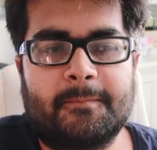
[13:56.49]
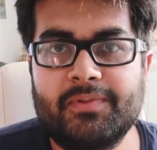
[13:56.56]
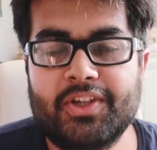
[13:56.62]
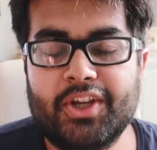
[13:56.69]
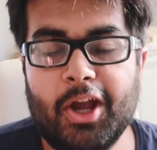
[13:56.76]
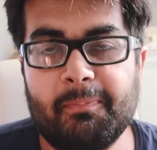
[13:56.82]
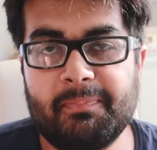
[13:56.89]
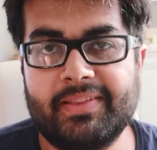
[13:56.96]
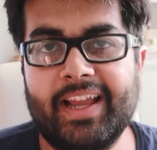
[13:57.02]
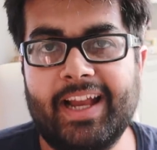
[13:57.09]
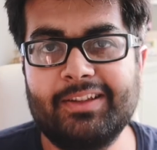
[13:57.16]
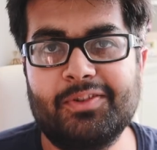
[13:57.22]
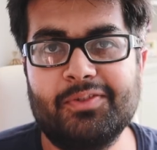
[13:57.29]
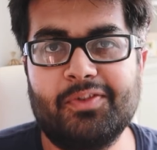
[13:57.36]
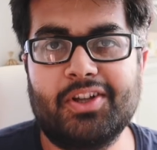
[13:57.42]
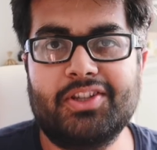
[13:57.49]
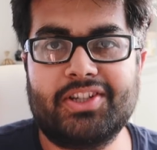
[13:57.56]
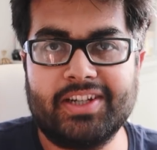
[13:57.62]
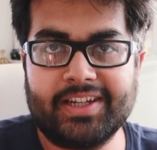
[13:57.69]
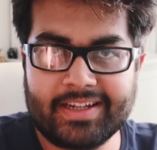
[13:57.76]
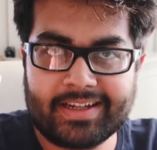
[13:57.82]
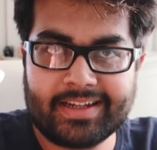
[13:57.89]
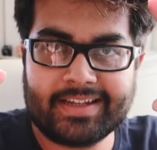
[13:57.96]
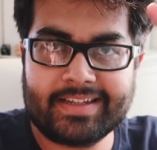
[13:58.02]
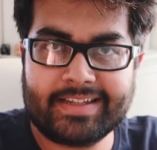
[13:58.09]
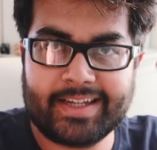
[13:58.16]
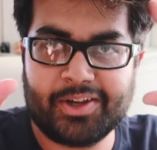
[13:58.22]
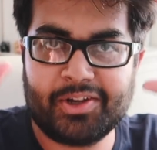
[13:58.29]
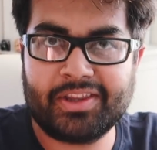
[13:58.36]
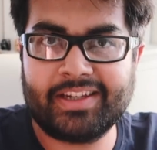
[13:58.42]
So yeah, thanks for watching.
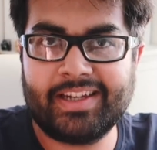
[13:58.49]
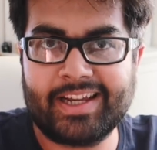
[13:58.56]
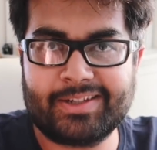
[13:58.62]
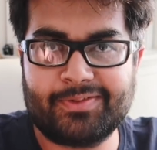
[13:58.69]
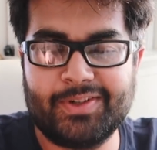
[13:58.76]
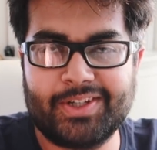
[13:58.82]
See you in the next